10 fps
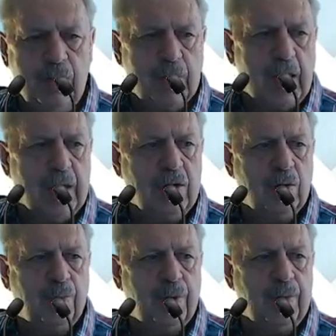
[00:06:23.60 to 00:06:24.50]
The
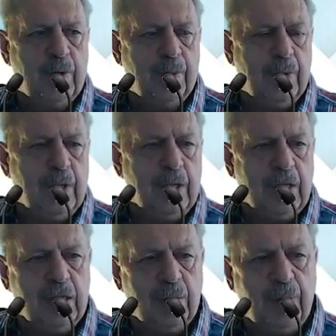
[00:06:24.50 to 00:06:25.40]
annual premium
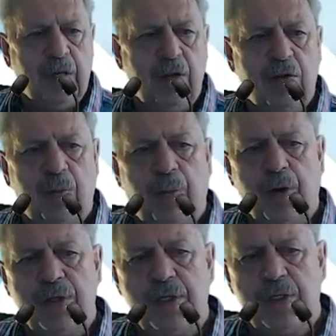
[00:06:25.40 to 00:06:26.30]
in the beginning of the
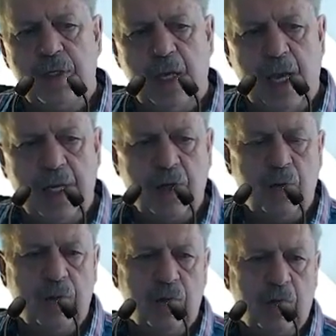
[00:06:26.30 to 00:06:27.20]
policy is
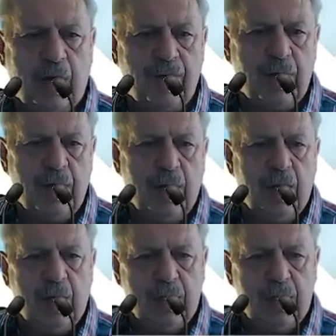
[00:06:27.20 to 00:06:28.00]
adequate to cover